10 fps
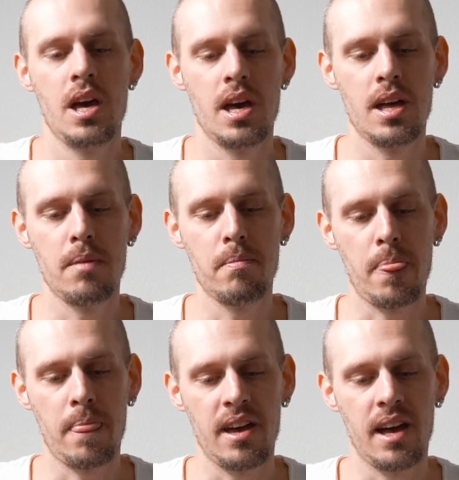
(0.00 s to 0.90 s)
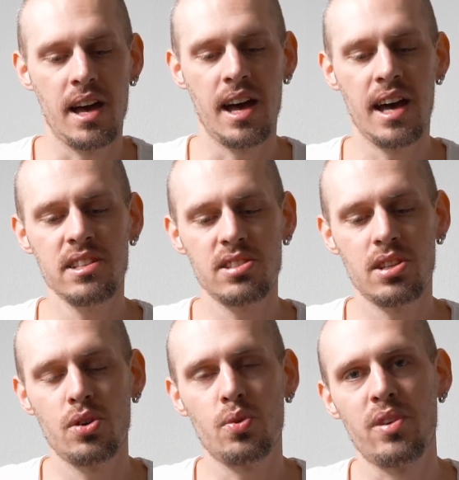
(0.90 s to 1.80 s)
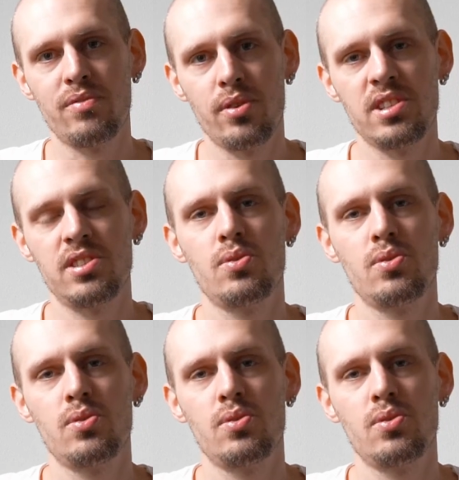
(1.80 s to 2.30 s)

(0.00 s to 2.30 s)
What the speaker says: ISO refers